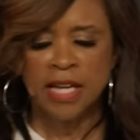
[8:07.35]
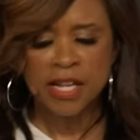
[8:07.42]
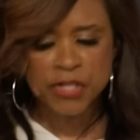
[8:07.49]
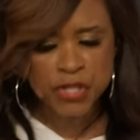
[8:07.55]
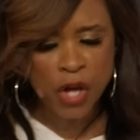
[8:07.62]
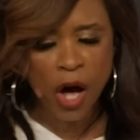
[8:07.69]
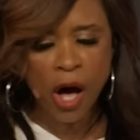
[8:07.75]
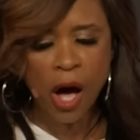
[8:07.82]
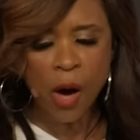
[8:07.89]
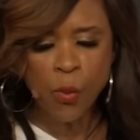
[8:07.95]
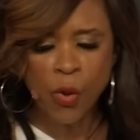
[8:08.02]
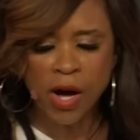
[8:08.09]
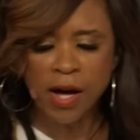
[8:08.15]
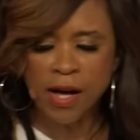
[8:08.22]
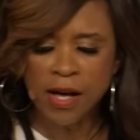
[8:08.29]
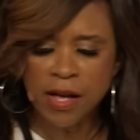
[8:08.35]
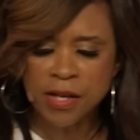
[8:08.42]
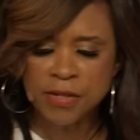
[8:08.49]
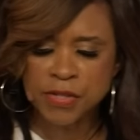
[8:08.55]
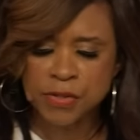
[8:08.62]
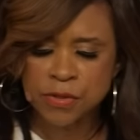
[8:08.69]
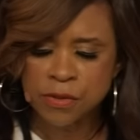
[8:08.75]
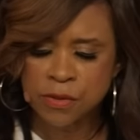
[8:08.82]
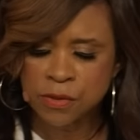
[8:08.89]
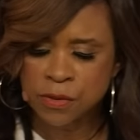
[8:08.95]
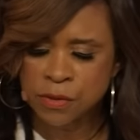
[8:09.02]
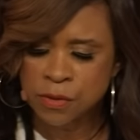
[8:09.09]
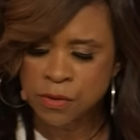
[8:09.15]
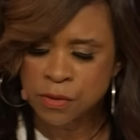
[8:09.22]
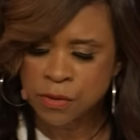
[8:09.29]
Now Saul was,
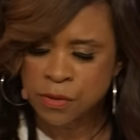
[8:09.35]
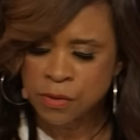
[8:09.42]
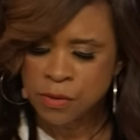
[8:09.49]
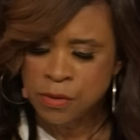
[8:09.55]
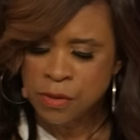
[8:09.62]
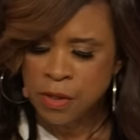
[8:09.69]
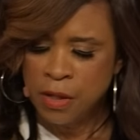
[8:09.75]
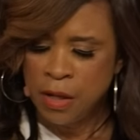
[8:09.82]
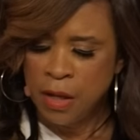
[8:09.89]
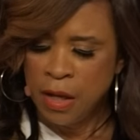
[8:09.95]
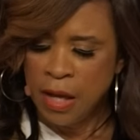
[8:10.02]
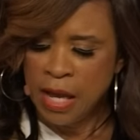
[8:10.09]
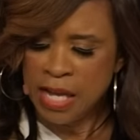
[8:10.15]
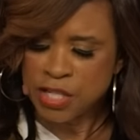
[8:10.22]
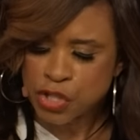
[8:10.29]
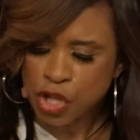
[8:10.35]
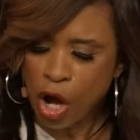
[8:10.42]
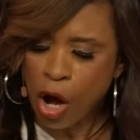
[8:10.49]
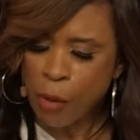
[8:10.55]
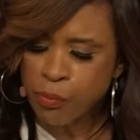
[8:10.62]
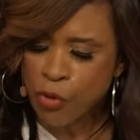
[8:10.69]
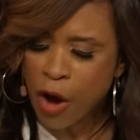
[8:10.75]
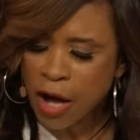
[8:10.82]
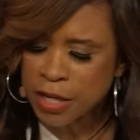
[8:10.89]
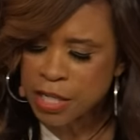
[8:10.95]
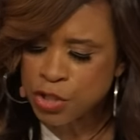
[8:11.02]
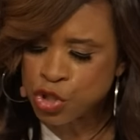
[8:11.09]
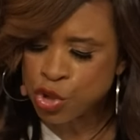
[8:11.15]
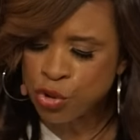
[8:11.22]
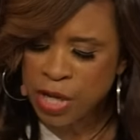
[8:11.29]
and Saul
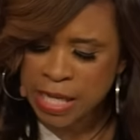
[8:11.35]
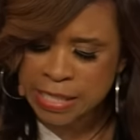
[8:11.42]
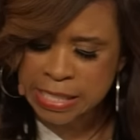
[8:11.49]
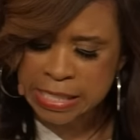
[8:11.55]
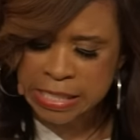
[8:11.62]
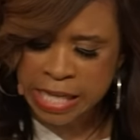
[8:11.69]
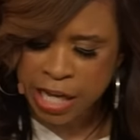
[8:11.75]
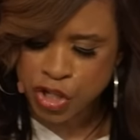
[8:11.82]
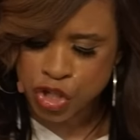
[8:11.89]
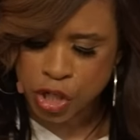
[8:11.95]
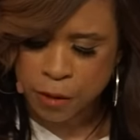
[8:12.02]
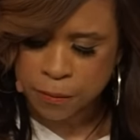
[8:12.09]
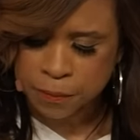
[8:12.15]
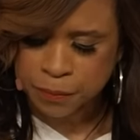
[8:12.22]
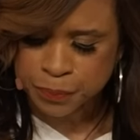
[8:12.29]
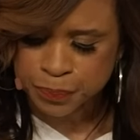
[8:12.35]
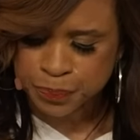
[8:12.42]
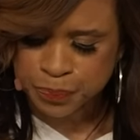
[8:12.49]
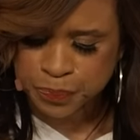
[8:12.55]
brought it to his attention.